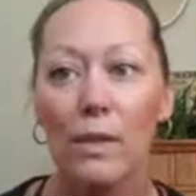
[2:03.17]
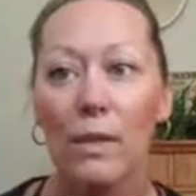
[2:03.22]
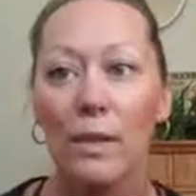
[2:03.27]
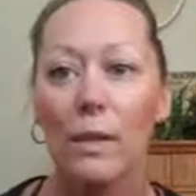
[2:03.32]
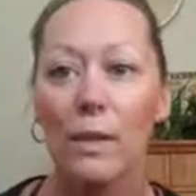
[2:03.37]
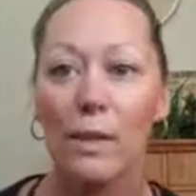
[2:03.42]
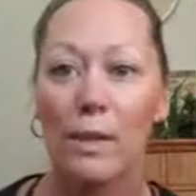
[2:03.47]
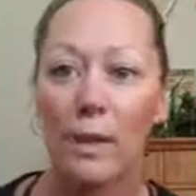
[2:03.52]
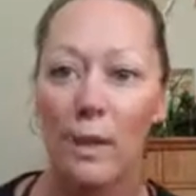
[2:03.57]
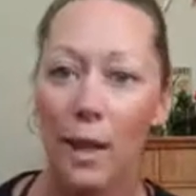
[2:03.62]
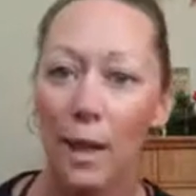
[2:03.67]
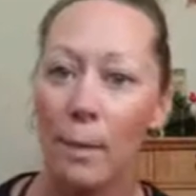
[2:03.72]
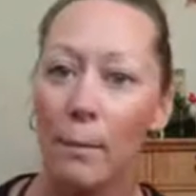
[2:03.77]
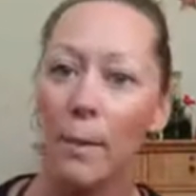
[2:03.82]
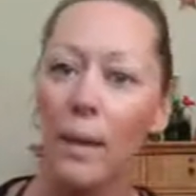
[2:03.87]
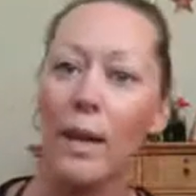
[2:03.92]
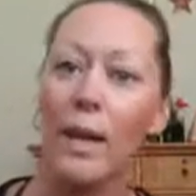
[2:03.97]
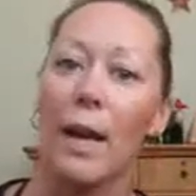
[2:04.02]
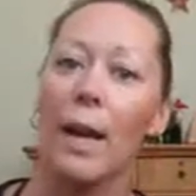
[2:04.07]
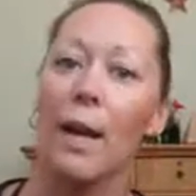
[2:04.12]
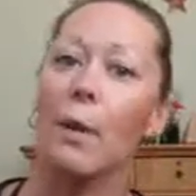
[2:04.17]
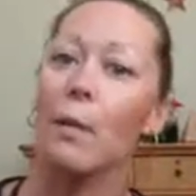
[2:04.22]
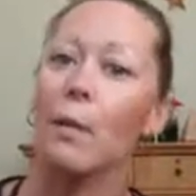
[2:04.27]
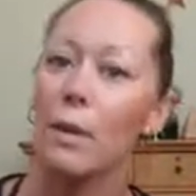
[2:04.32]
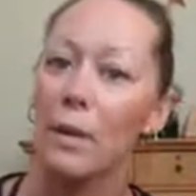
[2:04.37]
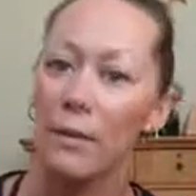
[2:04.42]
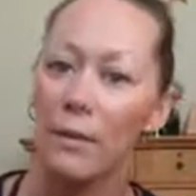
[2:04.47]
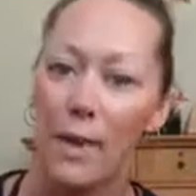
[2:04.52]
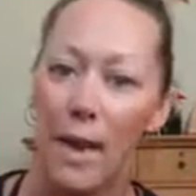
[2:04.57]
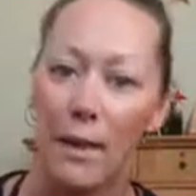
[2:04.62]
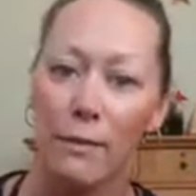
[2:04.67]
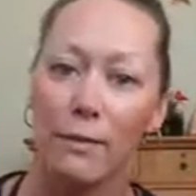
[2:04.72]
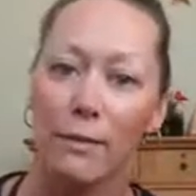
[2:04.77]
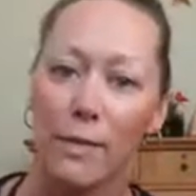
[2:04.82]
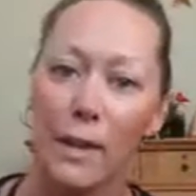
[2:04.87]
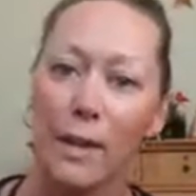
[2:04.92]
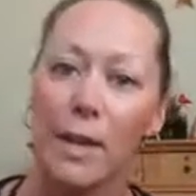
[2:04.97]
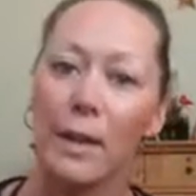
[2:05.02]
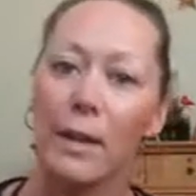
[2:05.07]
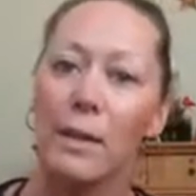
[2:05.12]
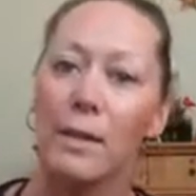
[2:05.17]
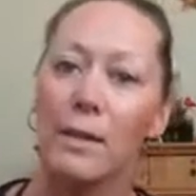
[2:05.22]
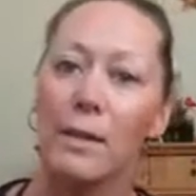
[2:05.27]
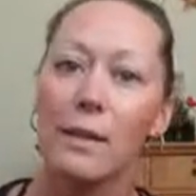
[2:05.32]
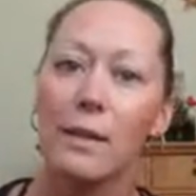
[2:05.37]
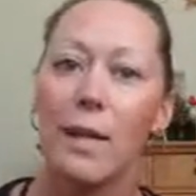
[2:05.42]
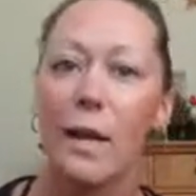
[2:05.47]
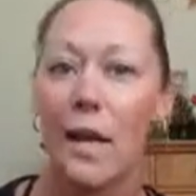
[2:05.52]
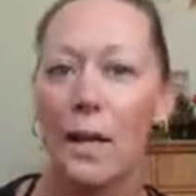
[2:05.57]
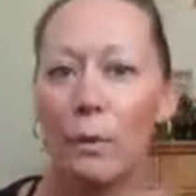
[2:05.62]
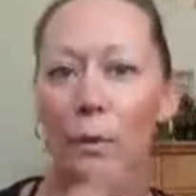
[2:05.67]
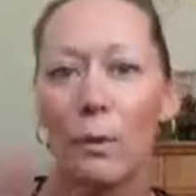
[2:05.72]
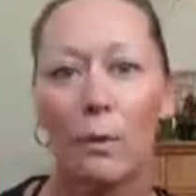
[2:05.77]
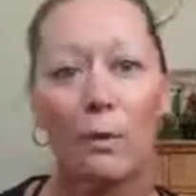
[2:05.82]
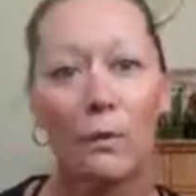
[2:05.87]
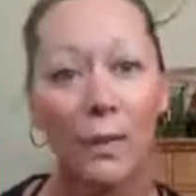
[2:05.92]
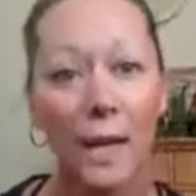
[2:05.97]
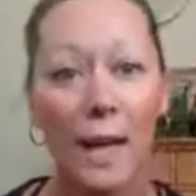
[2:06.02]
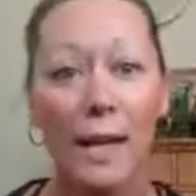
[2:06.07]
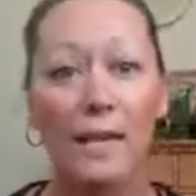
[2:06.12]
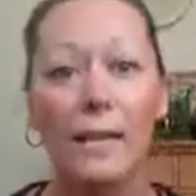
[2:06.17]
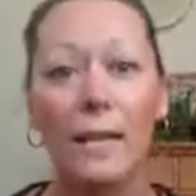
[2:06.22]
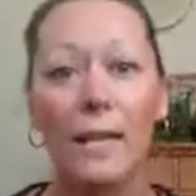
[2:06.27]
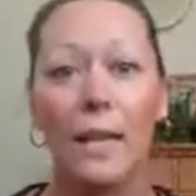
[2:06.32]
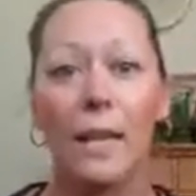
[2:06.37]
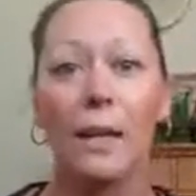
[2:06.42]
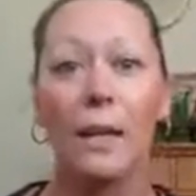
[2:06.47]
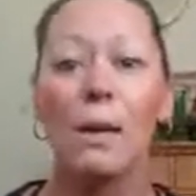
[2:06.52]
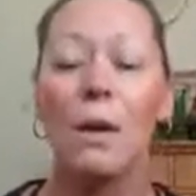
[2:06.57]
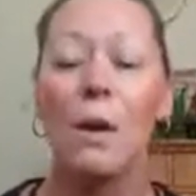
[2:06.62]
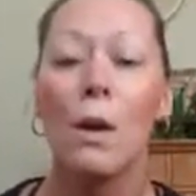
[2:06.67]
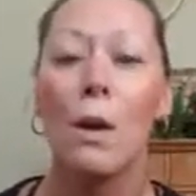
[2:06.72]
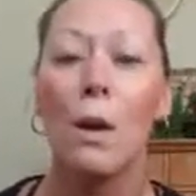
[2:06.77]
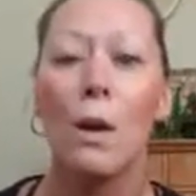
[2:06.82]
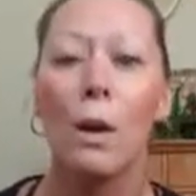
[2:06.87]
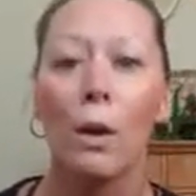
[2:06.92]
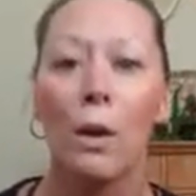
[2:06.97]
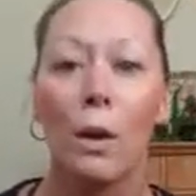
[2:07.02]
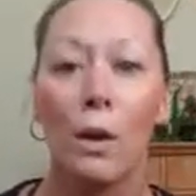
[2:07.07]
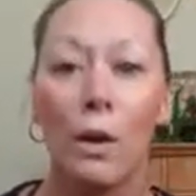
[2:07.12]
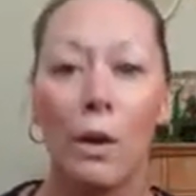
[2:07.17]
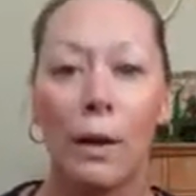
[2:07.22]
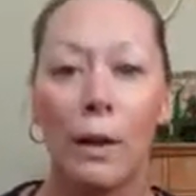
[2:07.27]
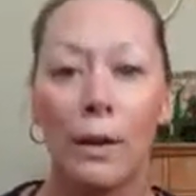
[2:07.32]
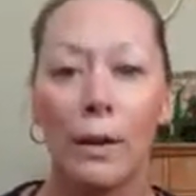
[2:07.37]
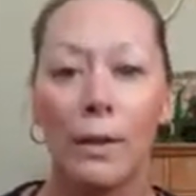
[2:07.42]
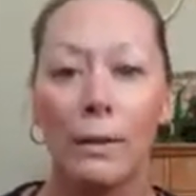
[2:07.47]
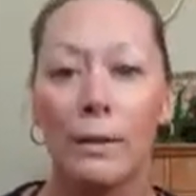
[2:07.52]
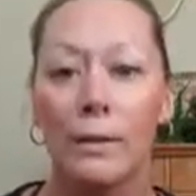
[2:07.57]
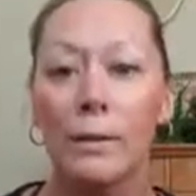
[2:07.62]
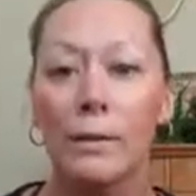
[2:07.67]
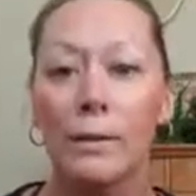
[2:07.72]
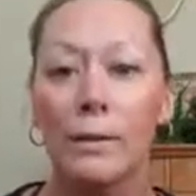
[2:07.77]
the coming out of that phase and reflecting on